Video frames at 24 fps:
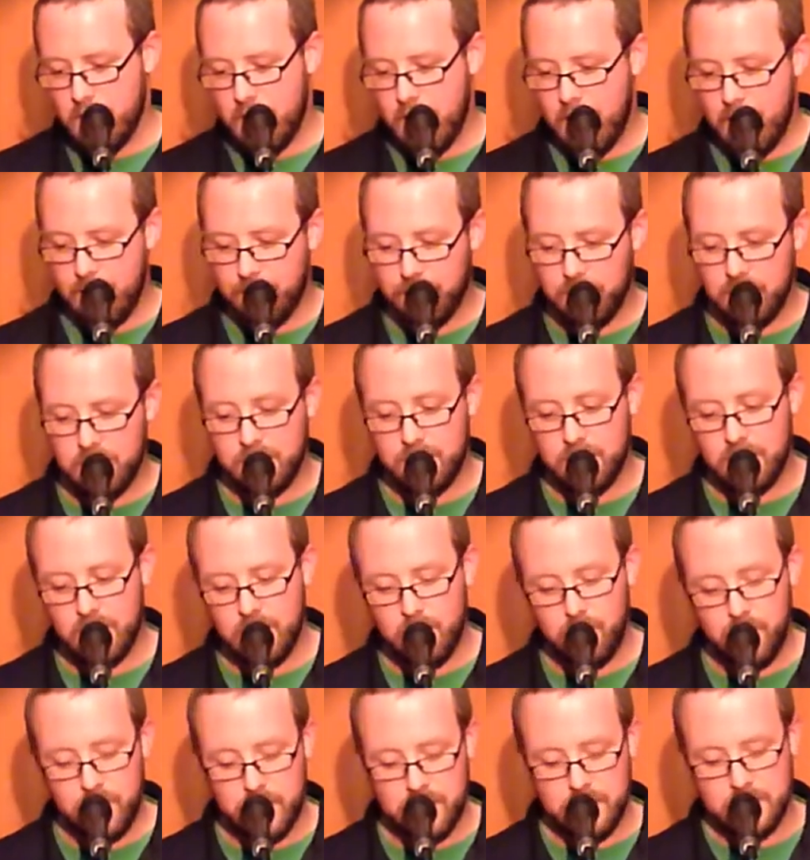Every
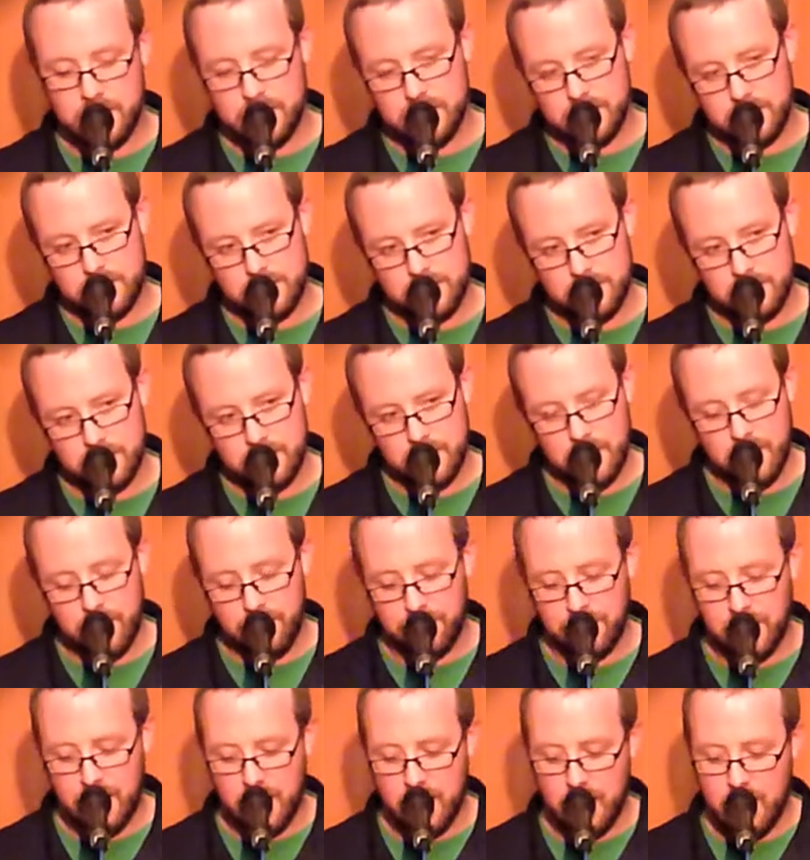3 weeks,
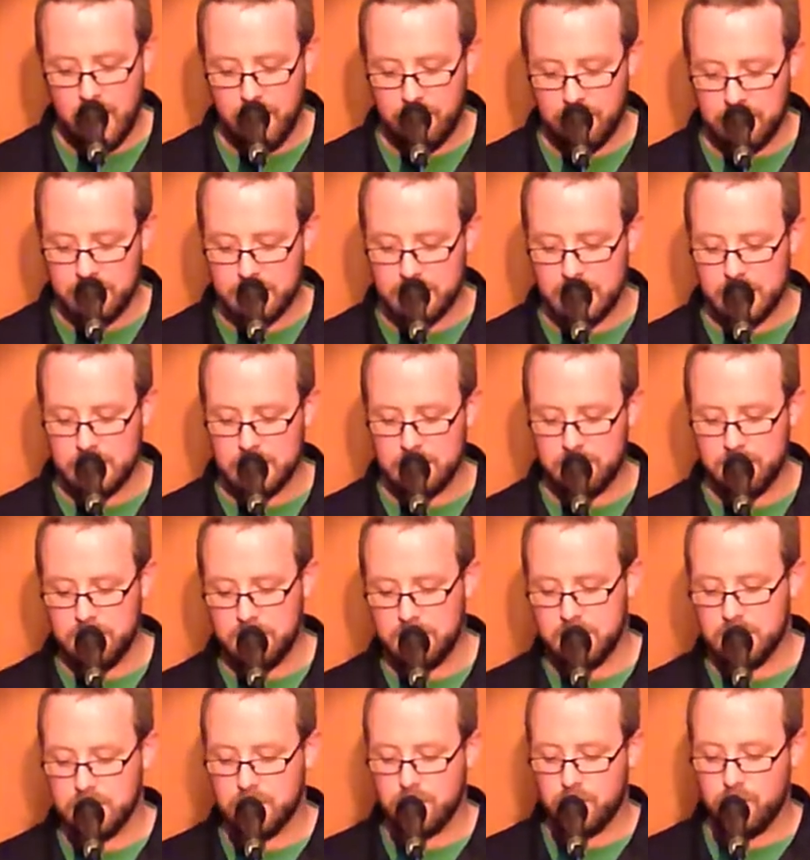after half a
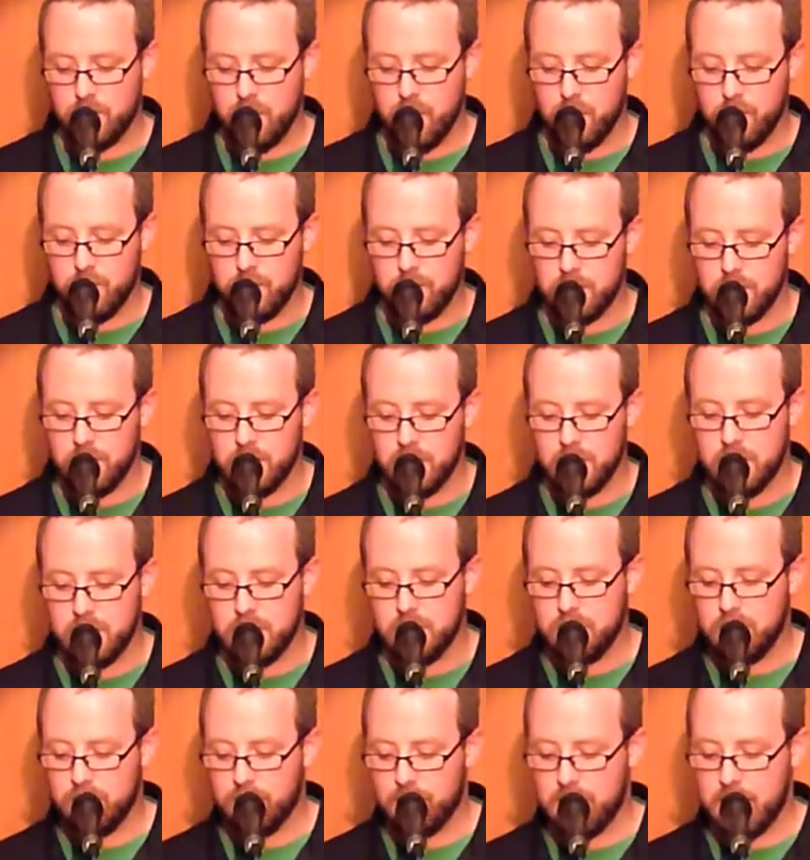centimetre's growth on
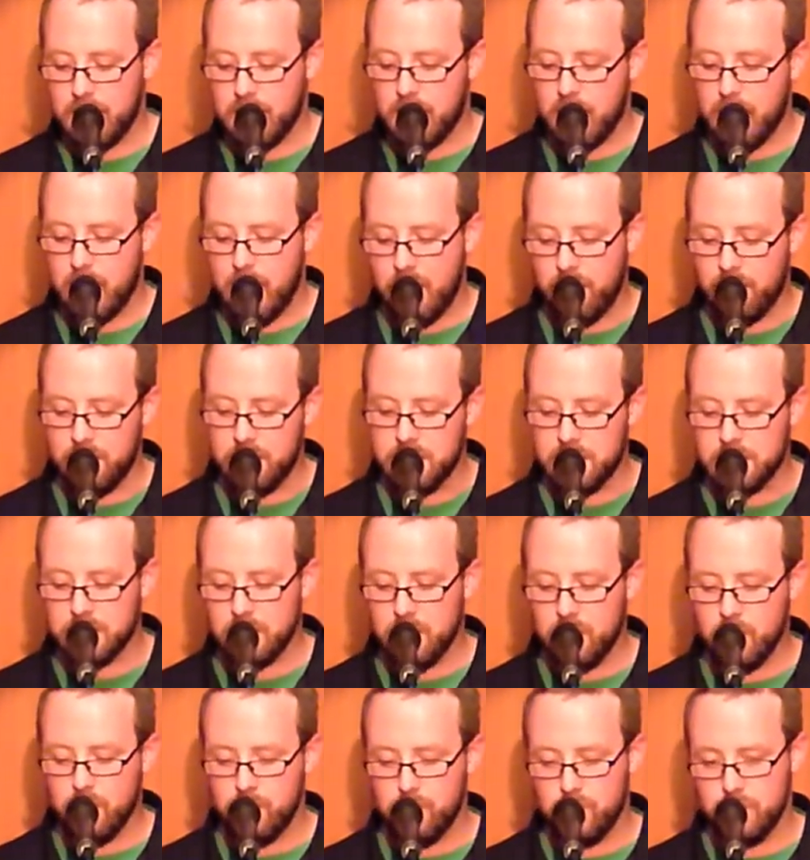each of my hairy
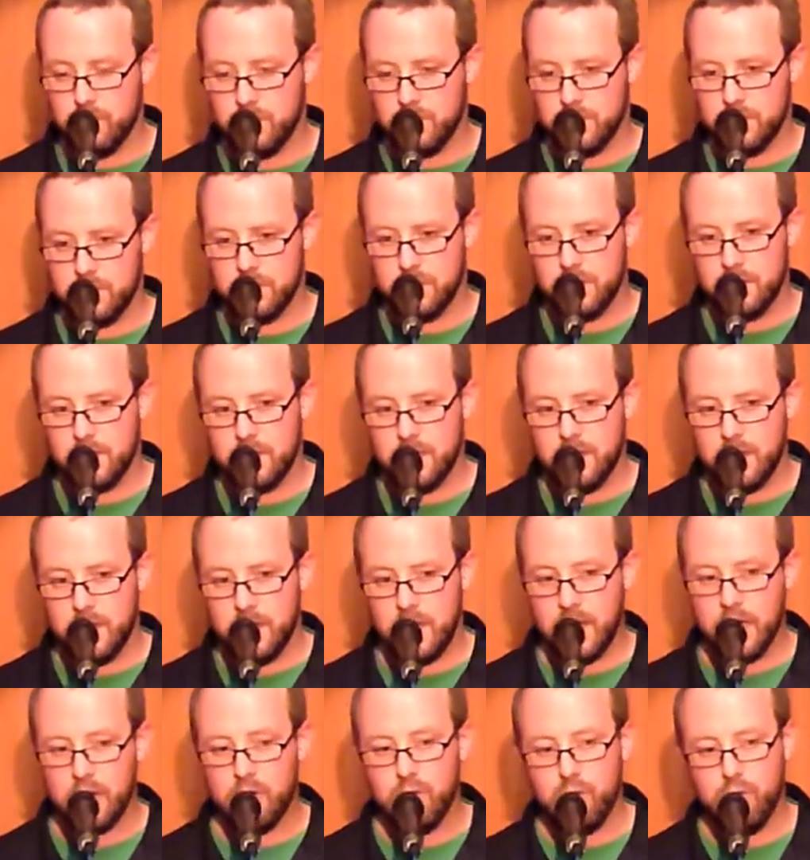toes,
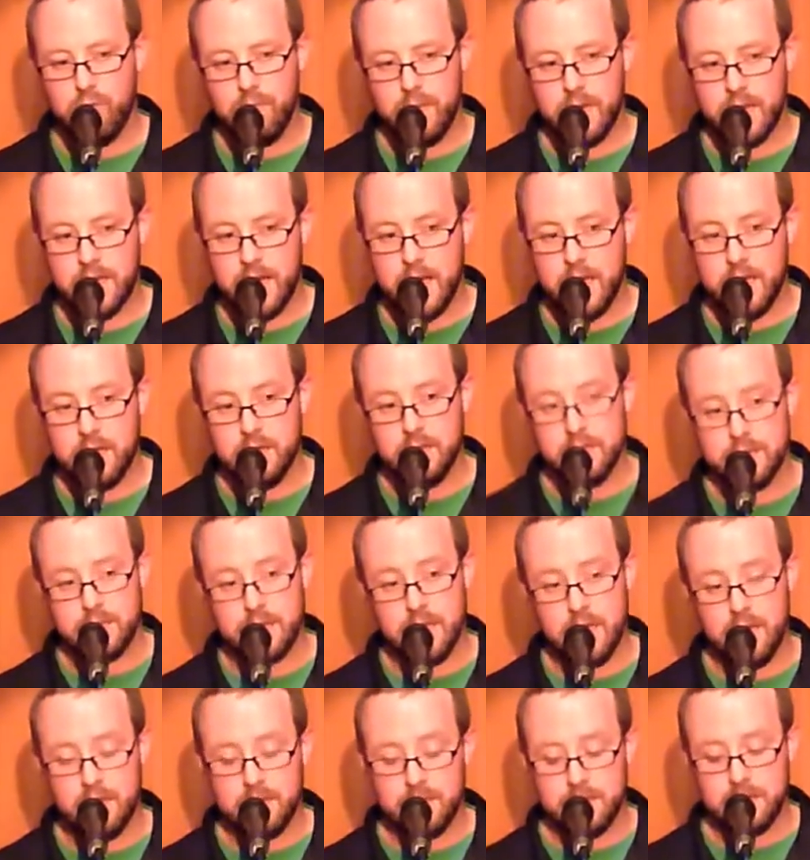I cut my nails
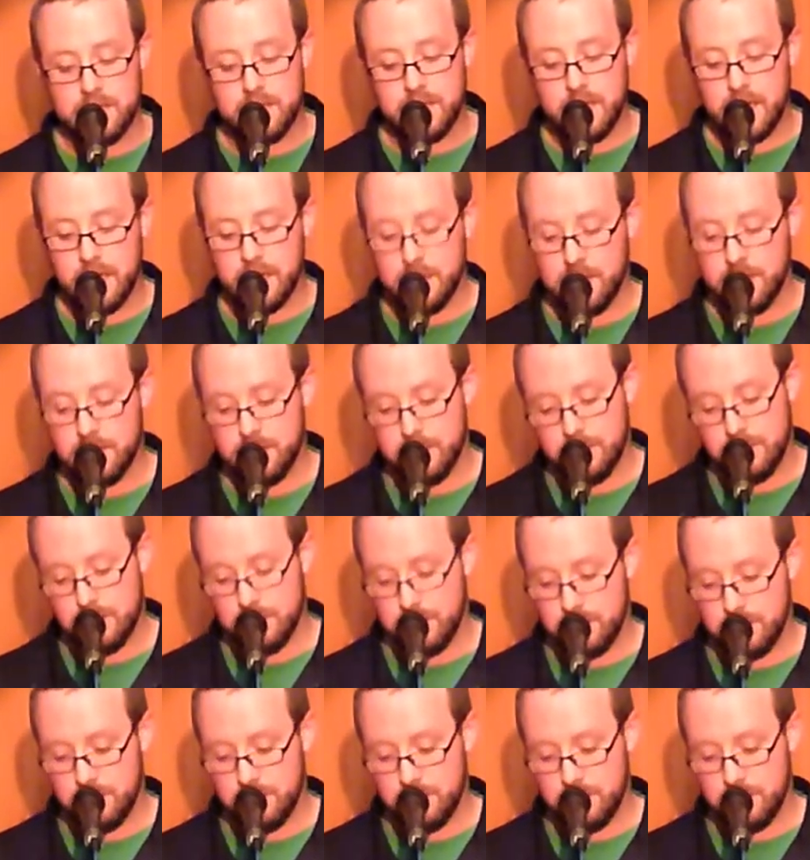down to size.